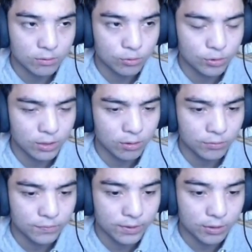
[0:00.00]
three
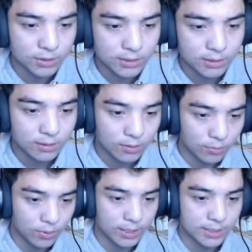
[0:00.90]
old videos.
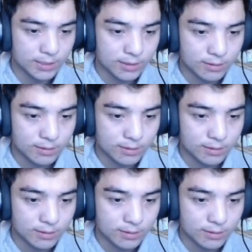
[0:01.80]
Wait.